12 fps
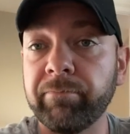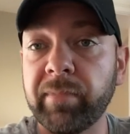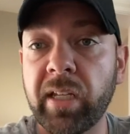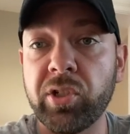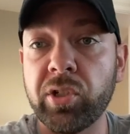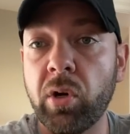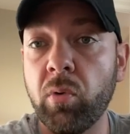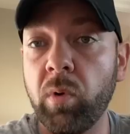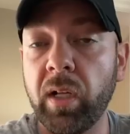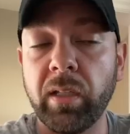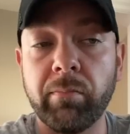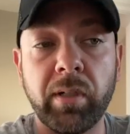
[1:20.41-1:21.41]
they show
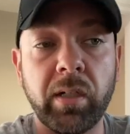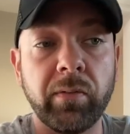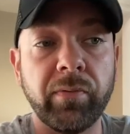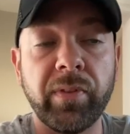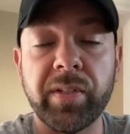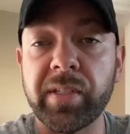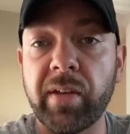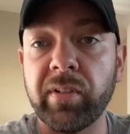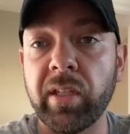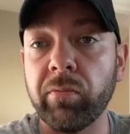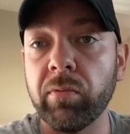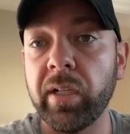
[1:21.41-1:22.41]
well above the
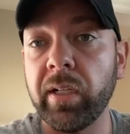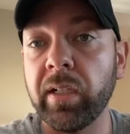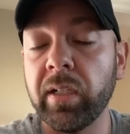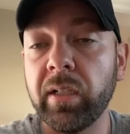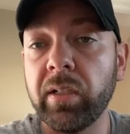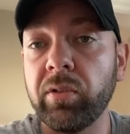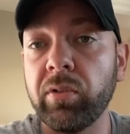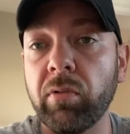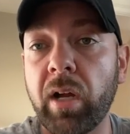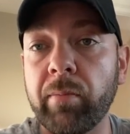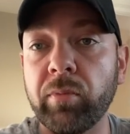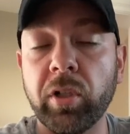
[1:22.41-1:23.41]
73
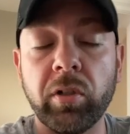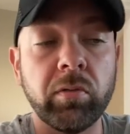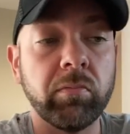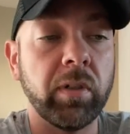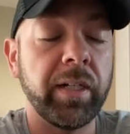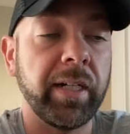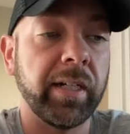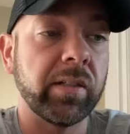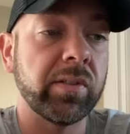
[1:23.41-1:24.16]
durometer reading.